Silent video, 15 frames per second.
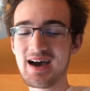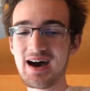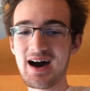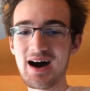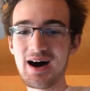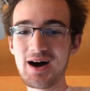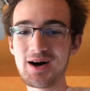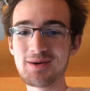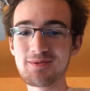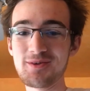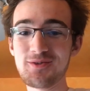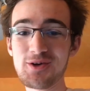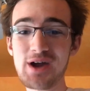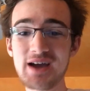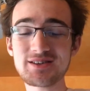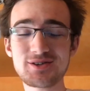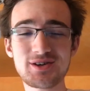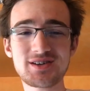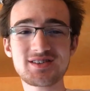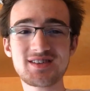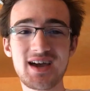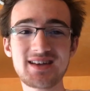if you guys are
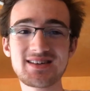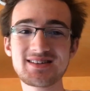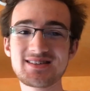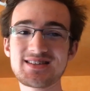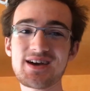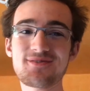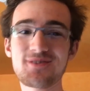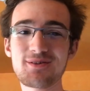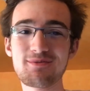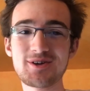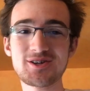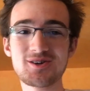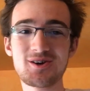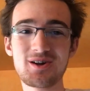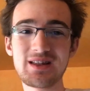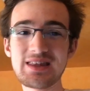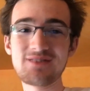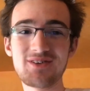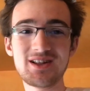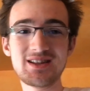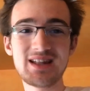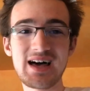excited, definitely be sure to leave
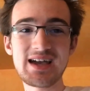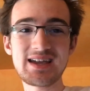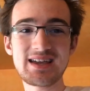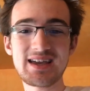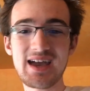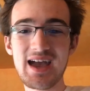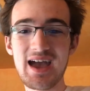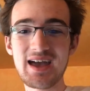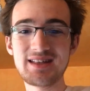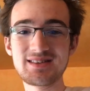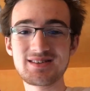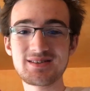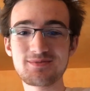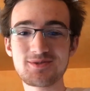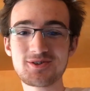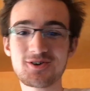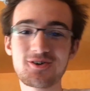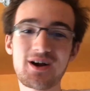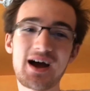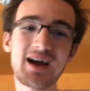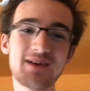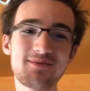a like and
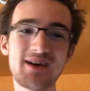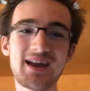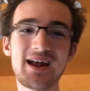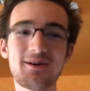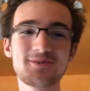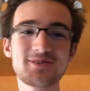subscribe, and I